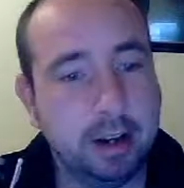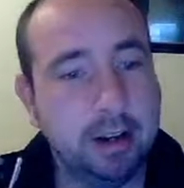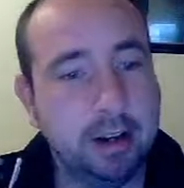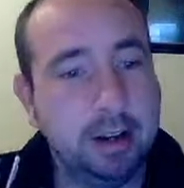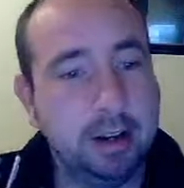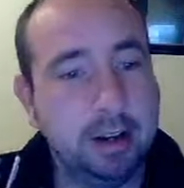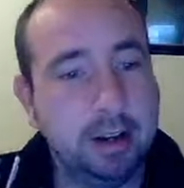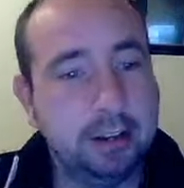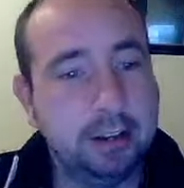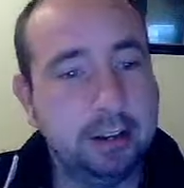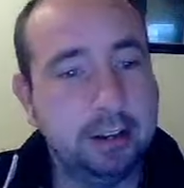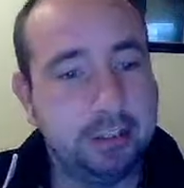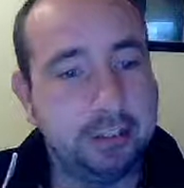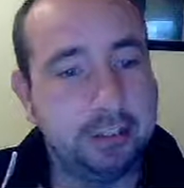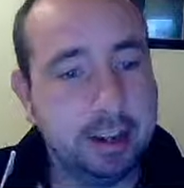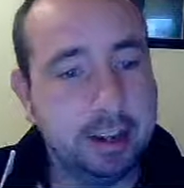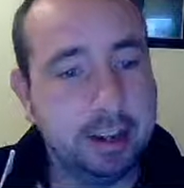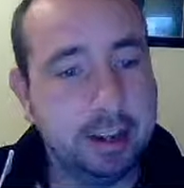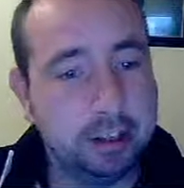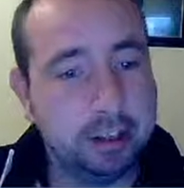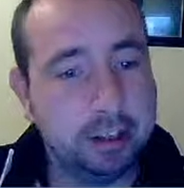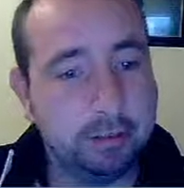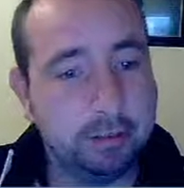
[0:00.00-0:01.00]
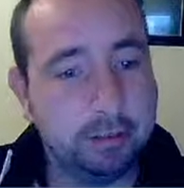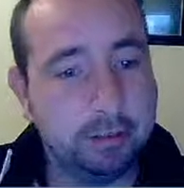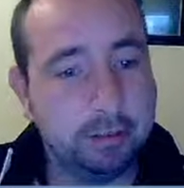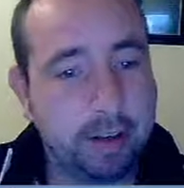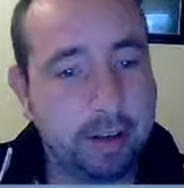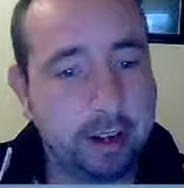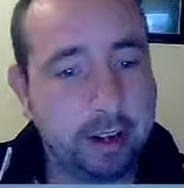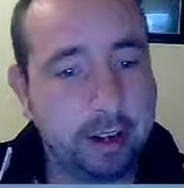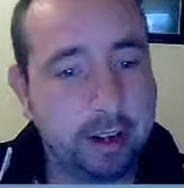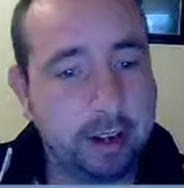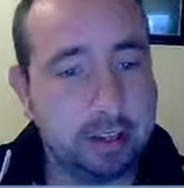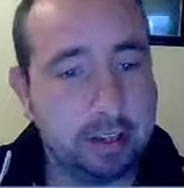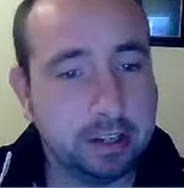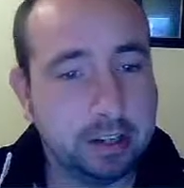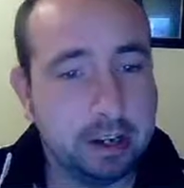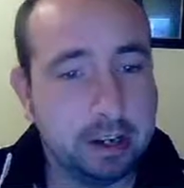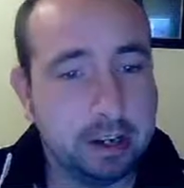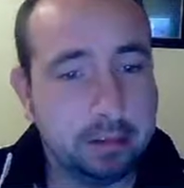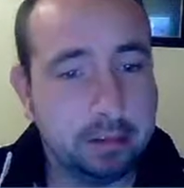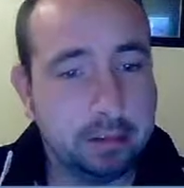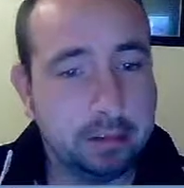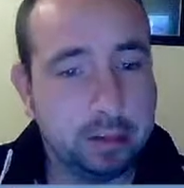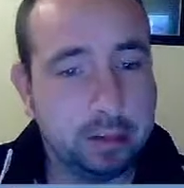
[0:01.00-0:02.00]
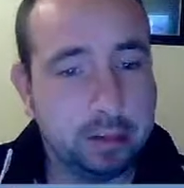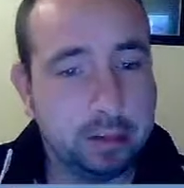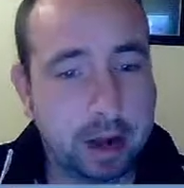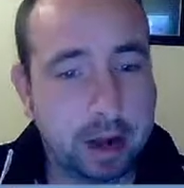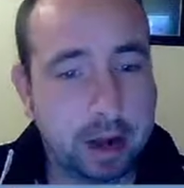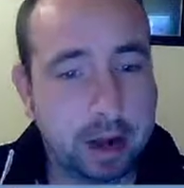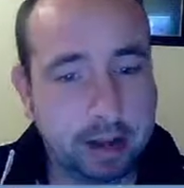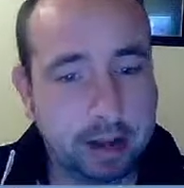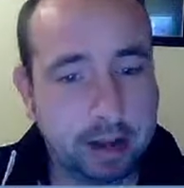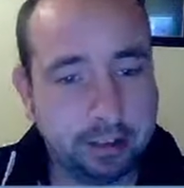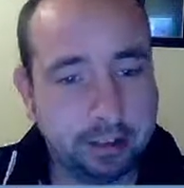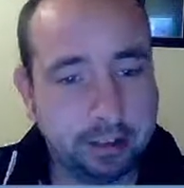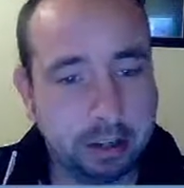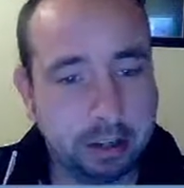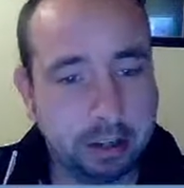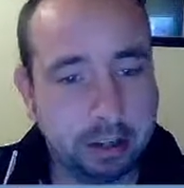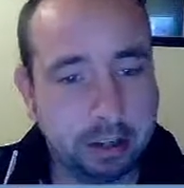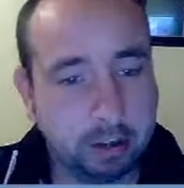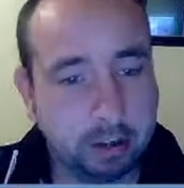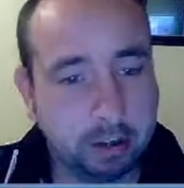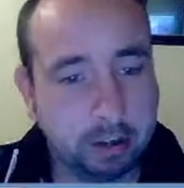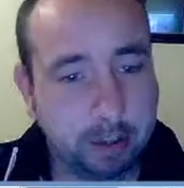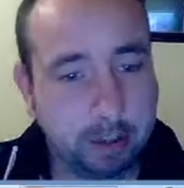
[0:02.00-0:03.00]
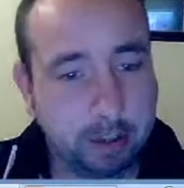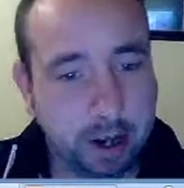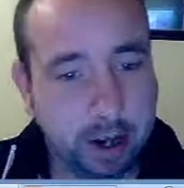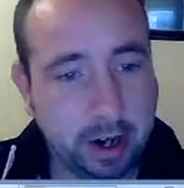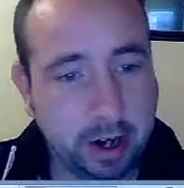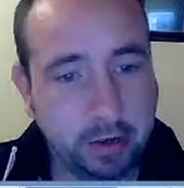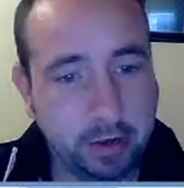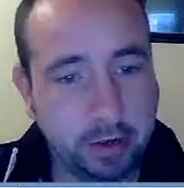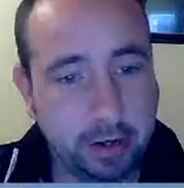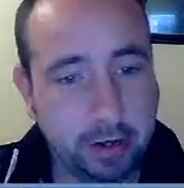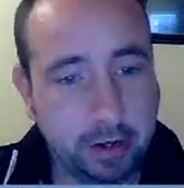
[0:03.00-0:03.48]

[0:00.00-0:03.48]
Set the file type to ASCII or binary.